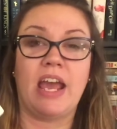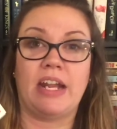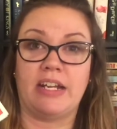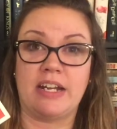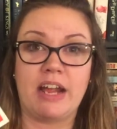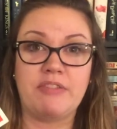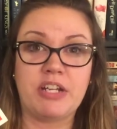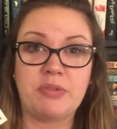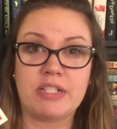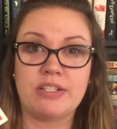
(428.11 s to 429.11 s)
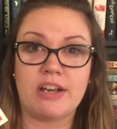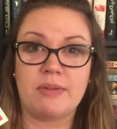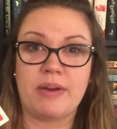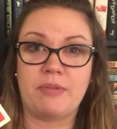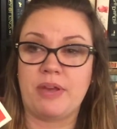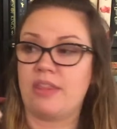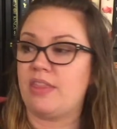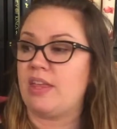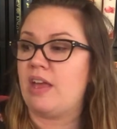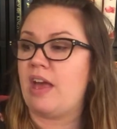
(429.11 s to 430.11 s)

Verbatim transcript: and I didn't have anyone to talk about it with